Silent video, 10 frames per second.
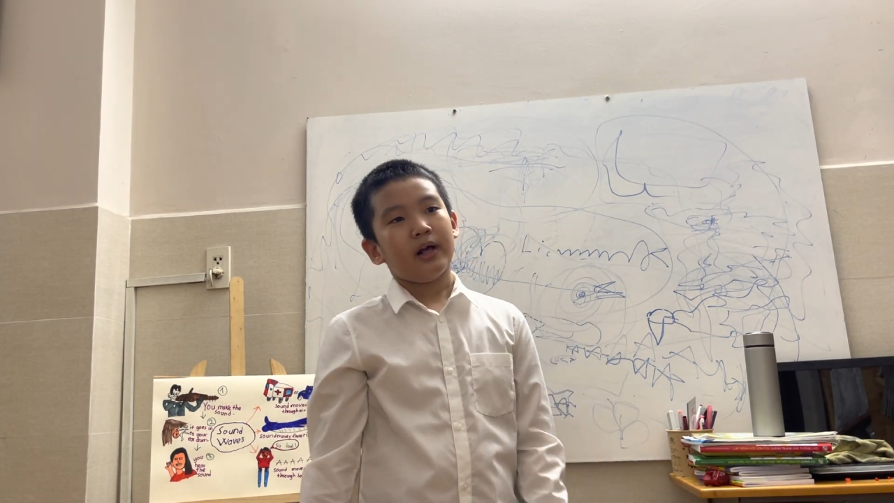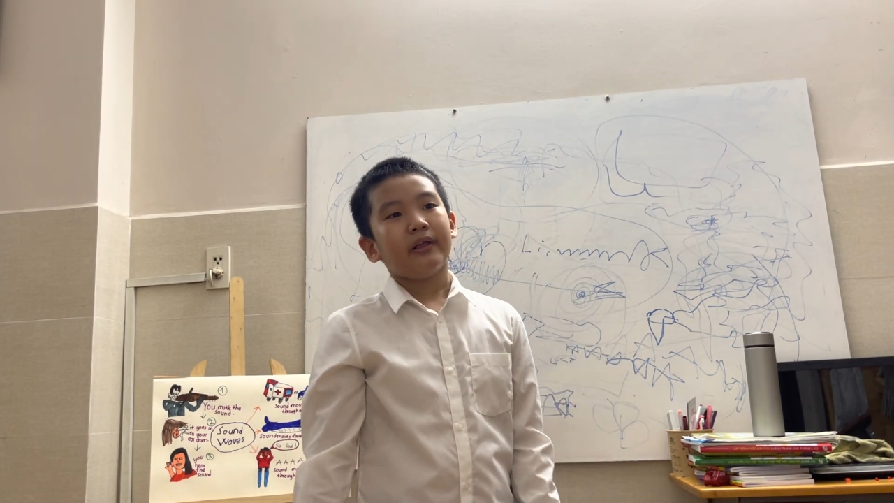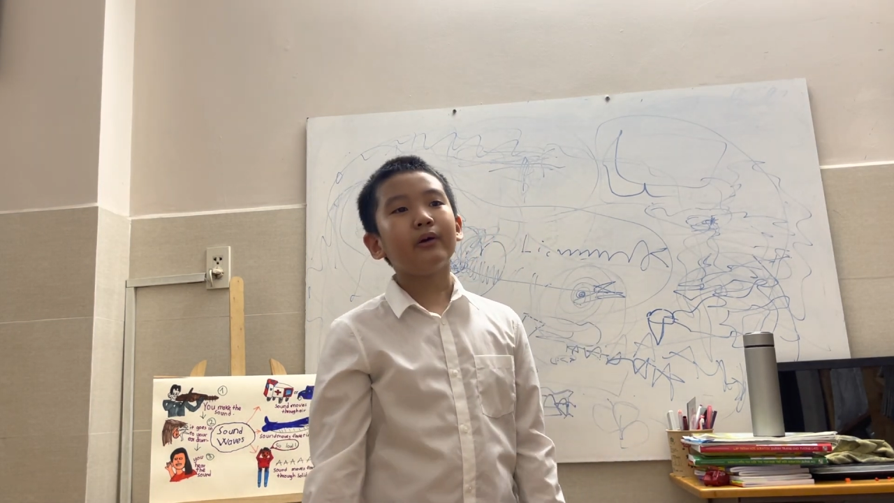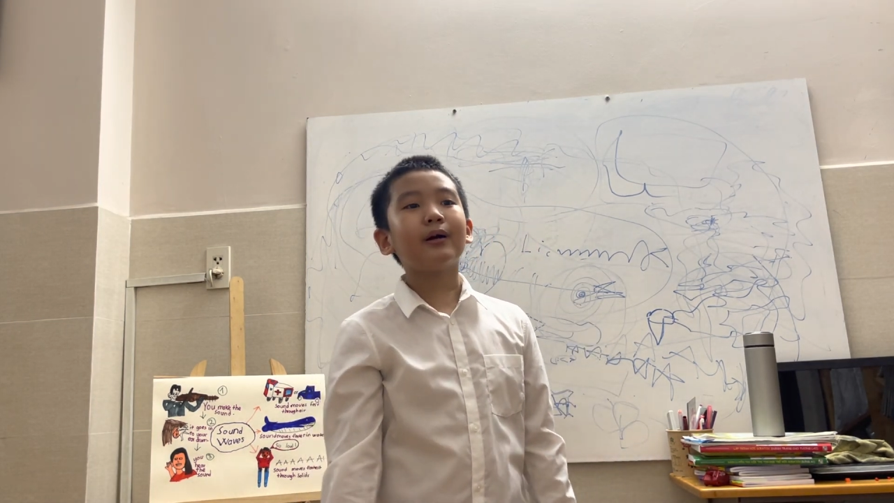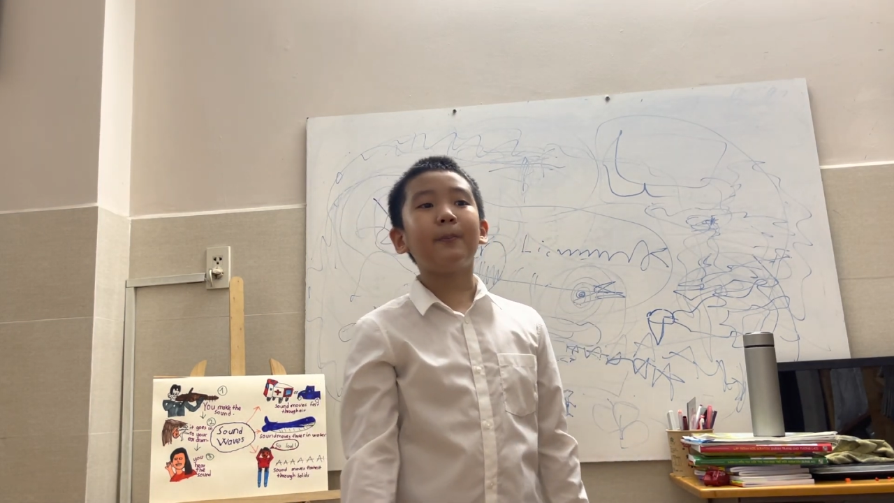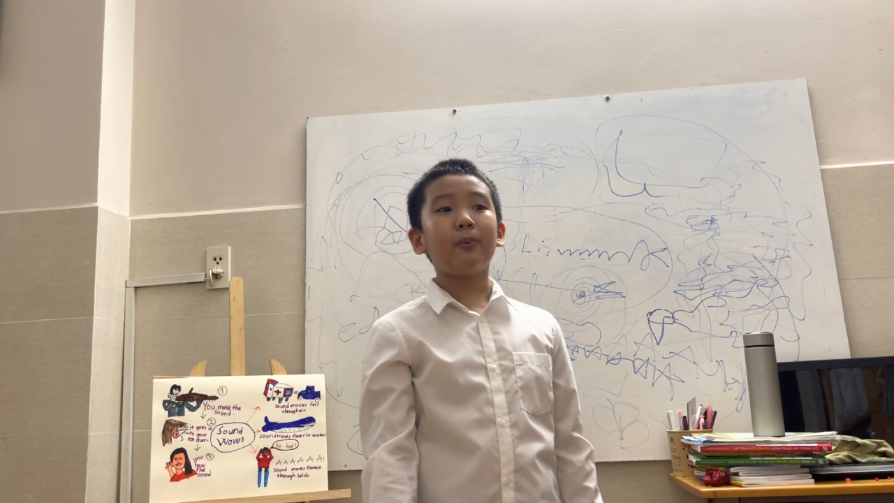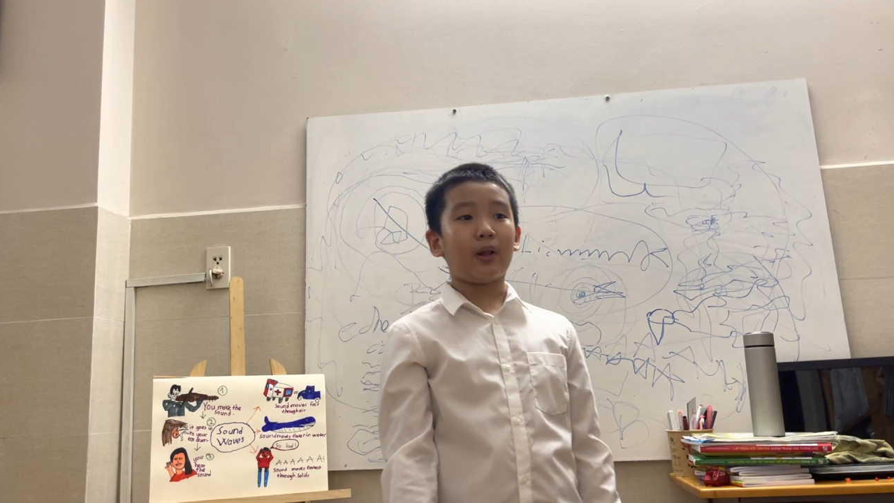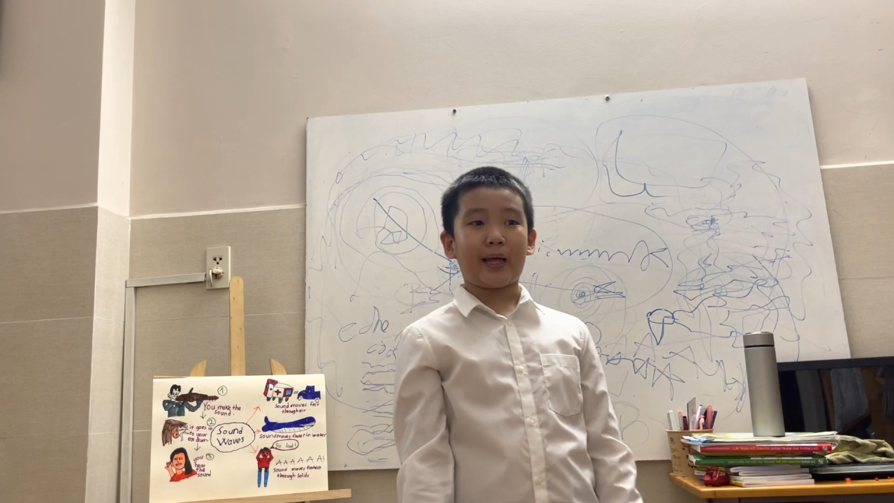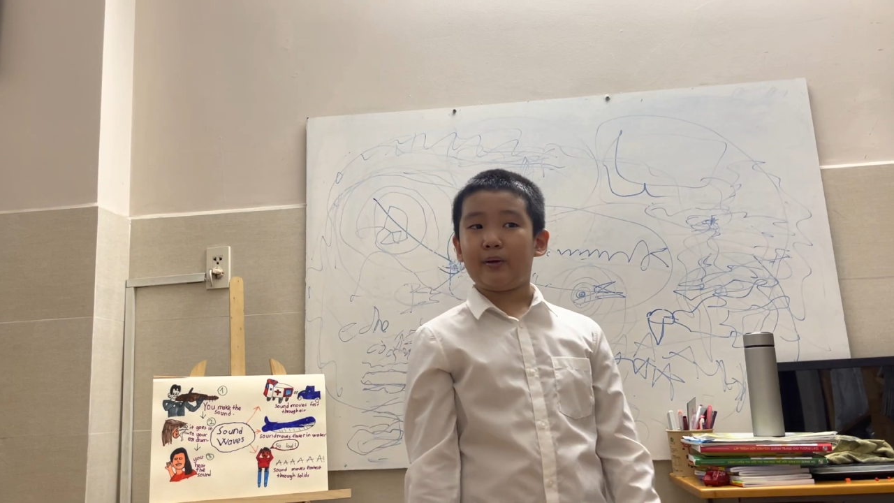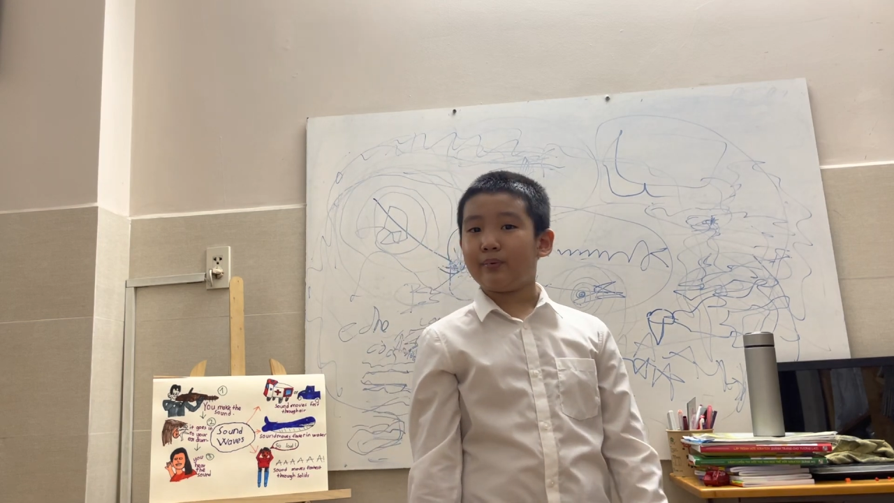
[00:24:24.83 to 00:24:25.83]
You can
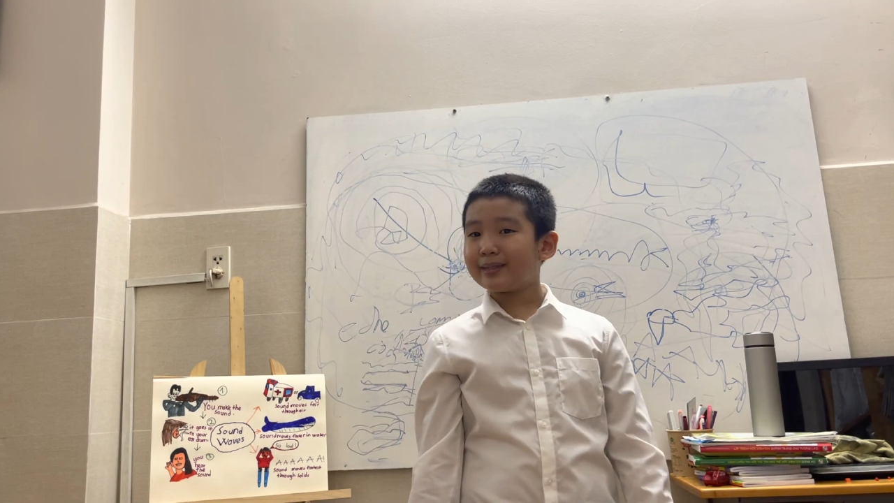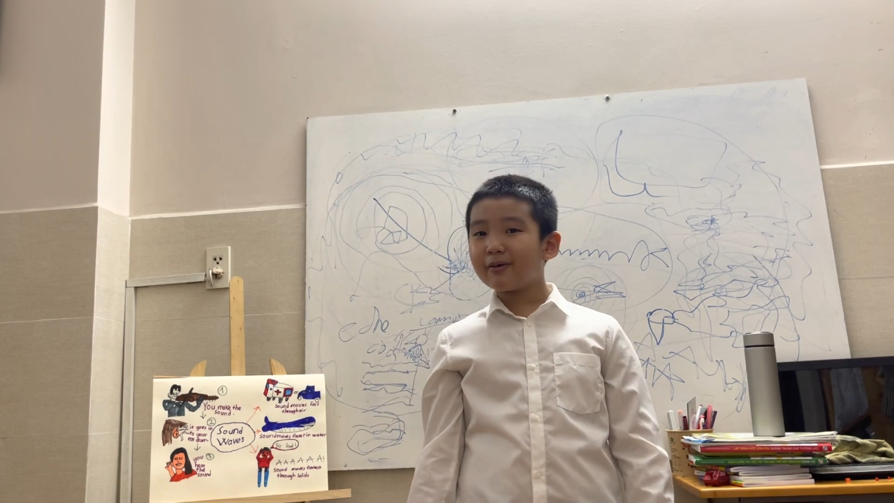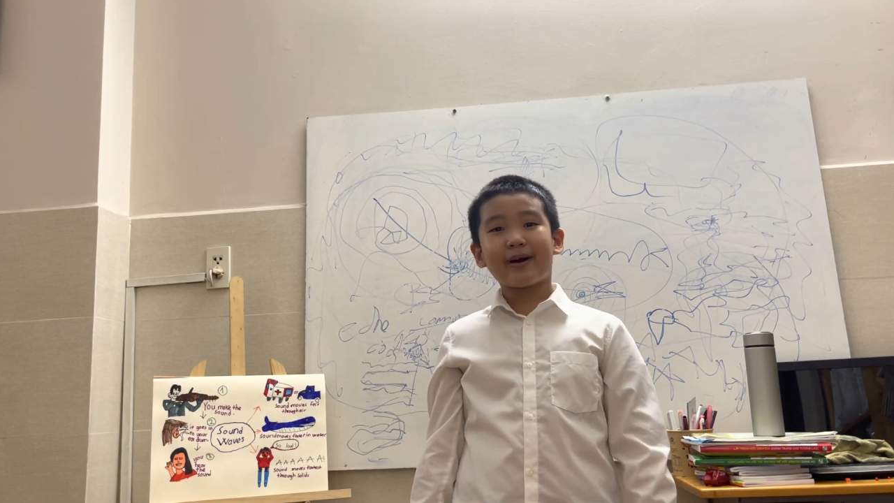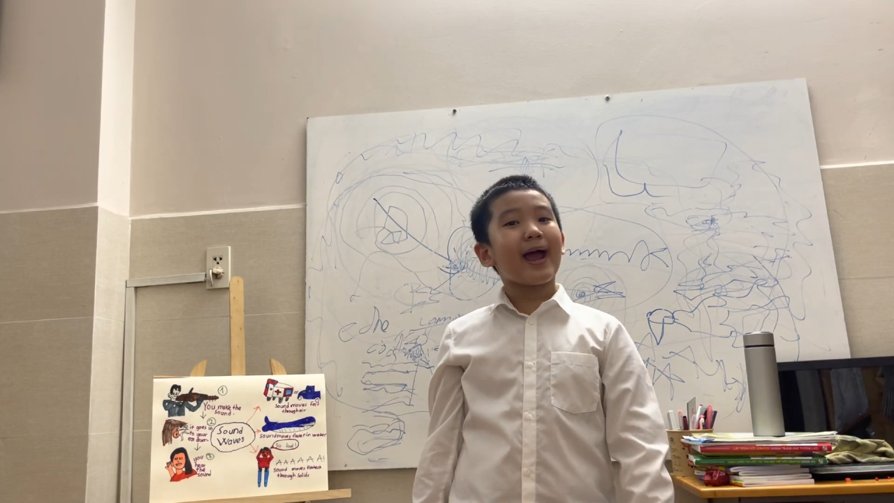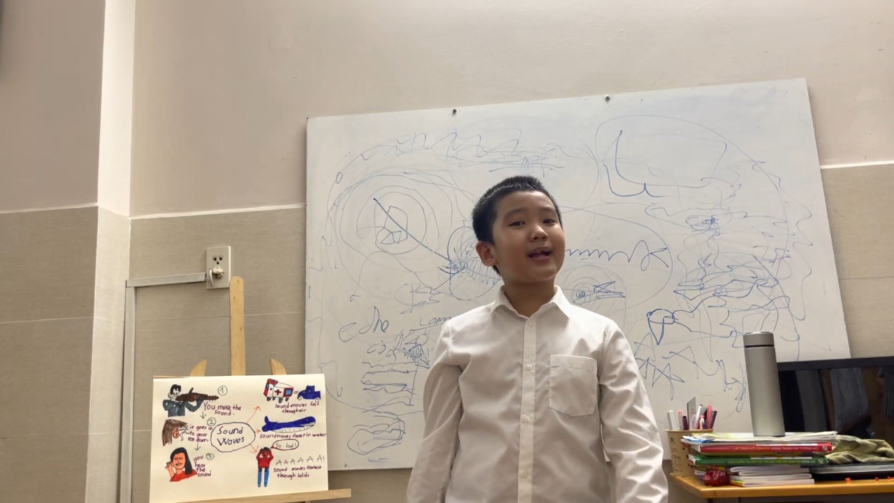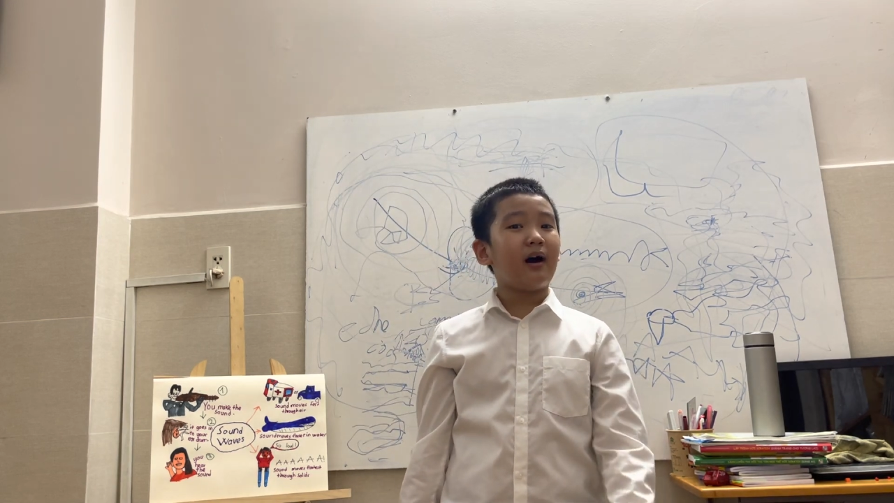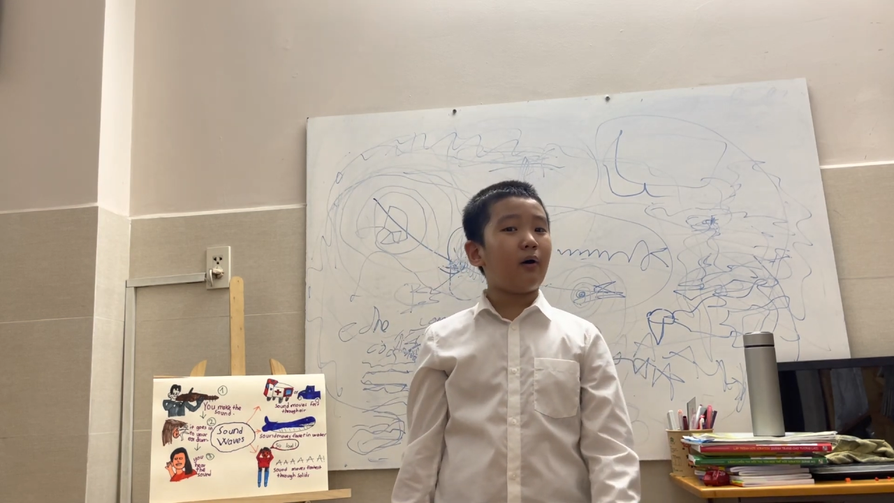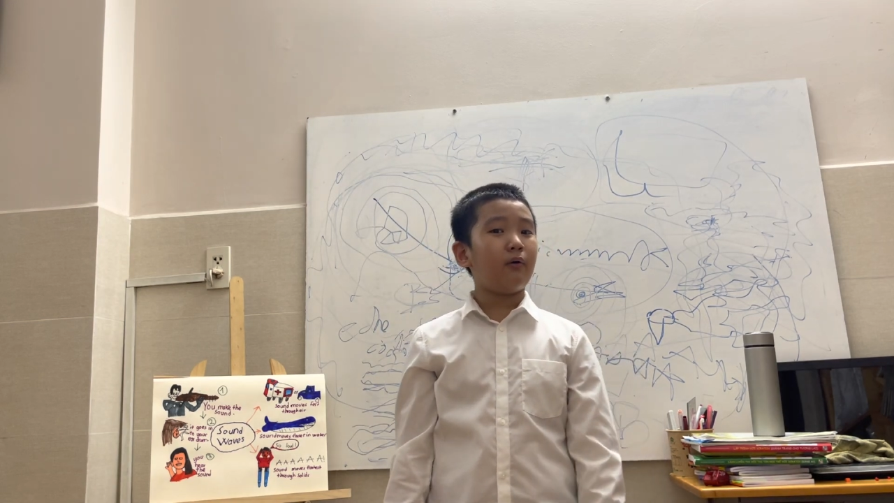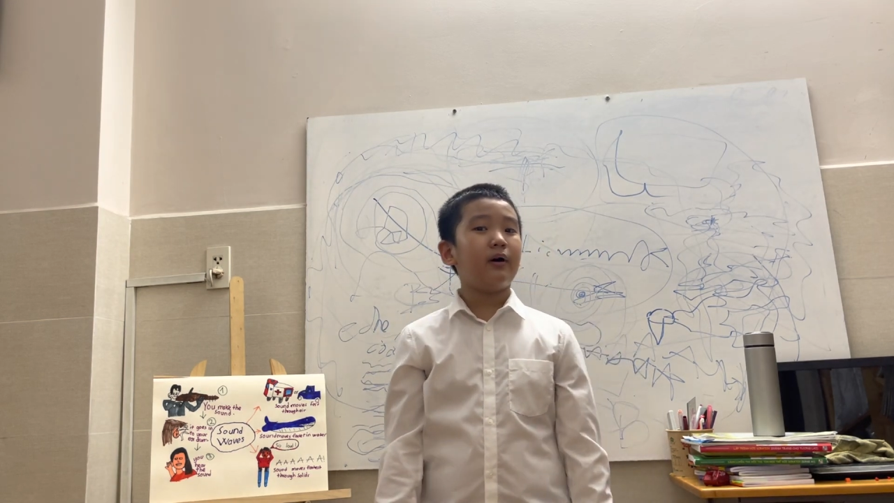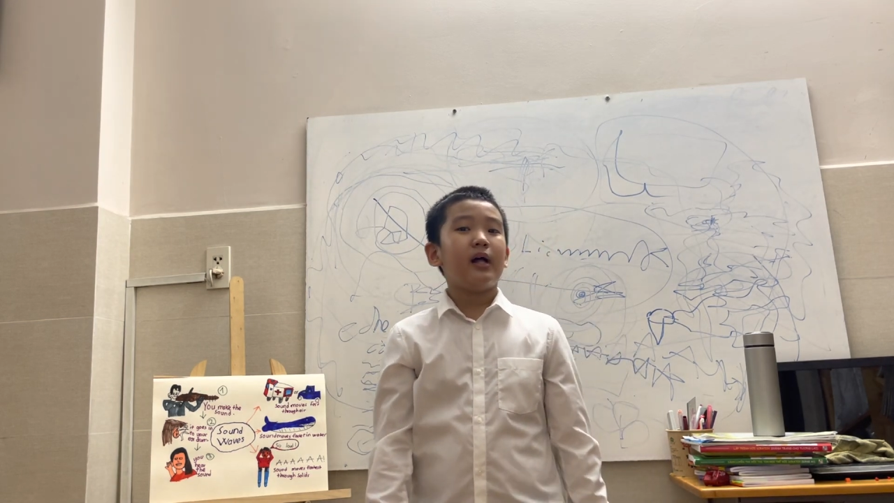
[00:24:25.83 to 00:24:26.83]
play with your echo.